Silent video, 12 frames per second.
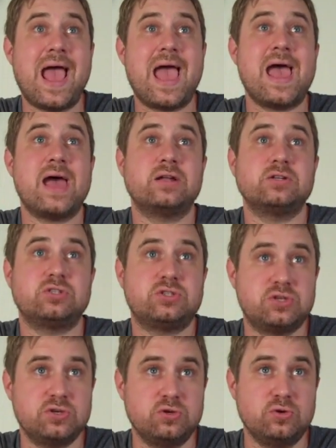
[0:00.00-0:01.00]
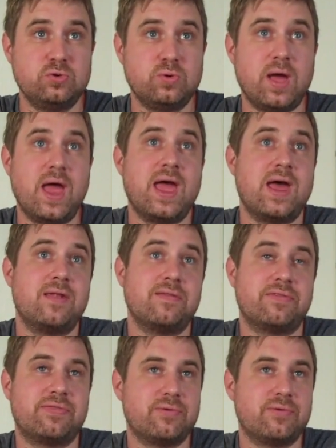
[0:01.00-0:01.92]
and 2, and